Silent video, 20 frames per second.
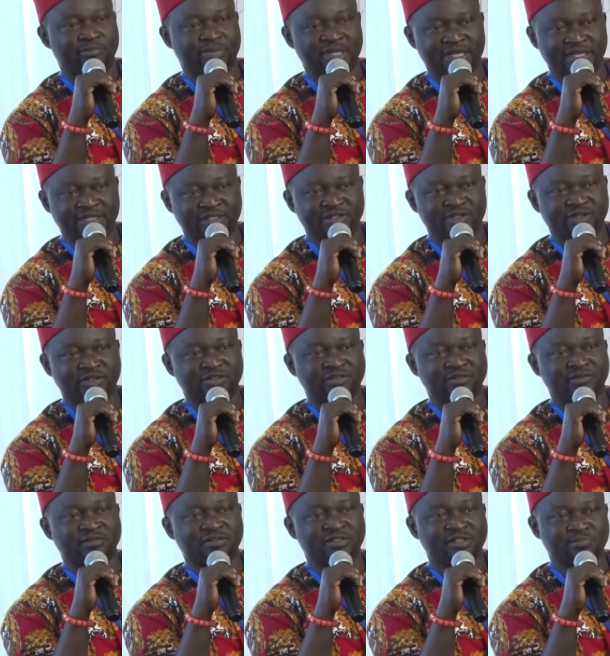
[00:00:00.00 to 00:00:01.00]
based
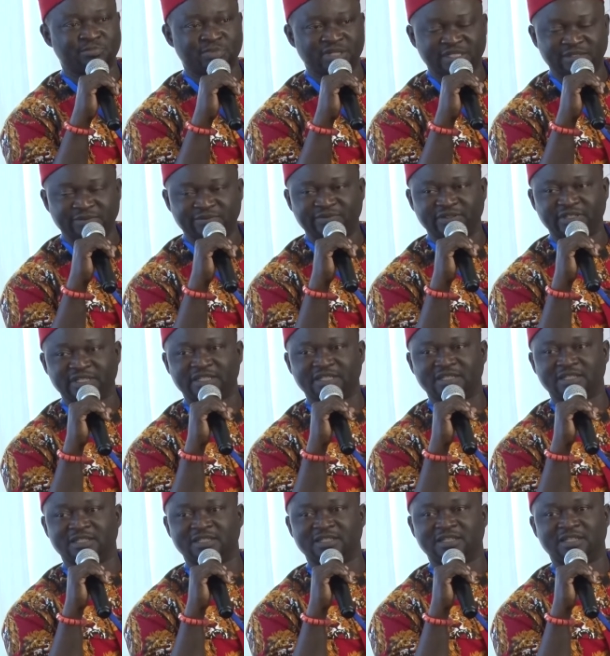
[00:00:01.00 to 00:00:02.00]
on specific
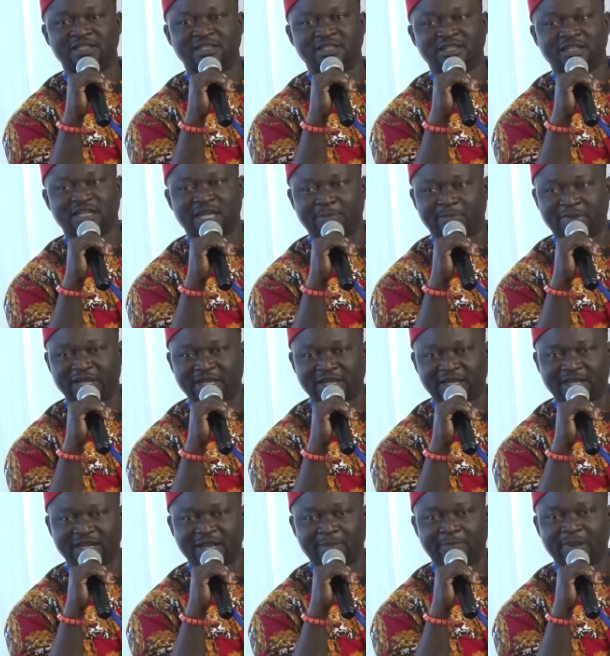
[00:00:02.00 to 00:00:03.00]

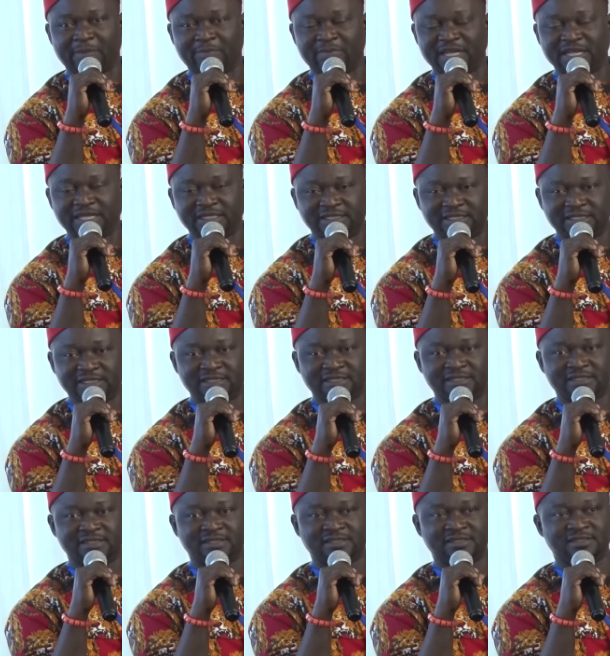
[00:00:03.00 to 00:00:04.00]
capa
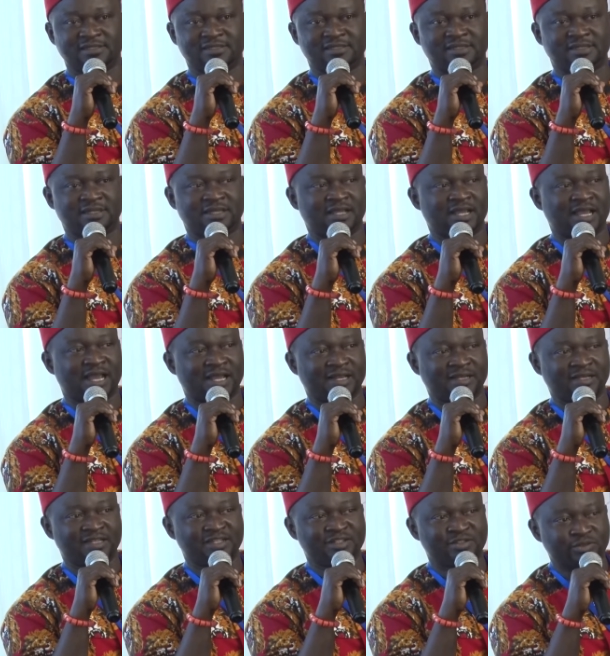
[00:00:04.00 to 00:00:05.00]
capabilities
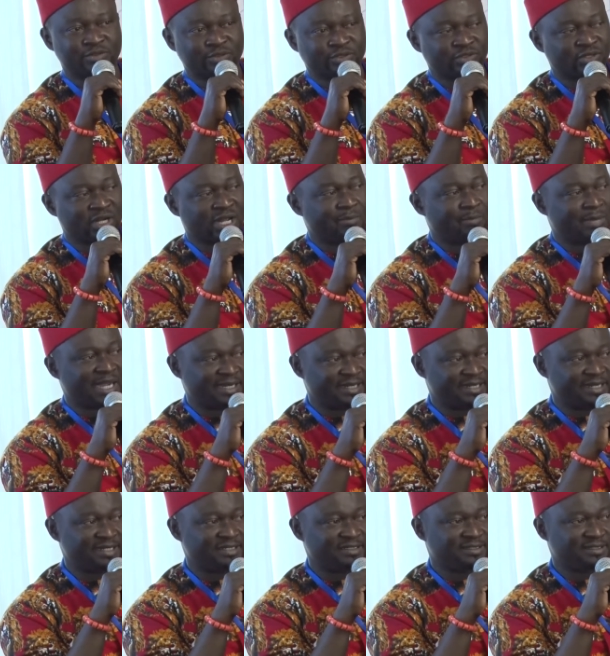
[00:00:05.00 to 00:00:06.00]
and institutional
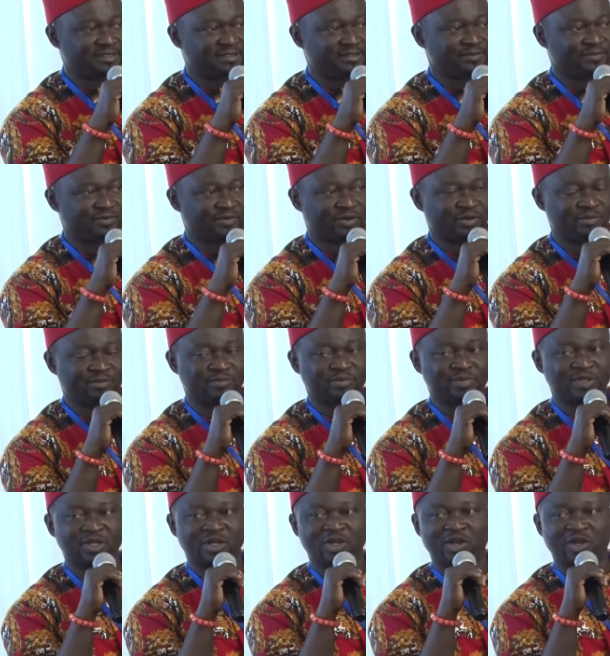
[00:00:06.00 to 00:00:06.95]
mandates from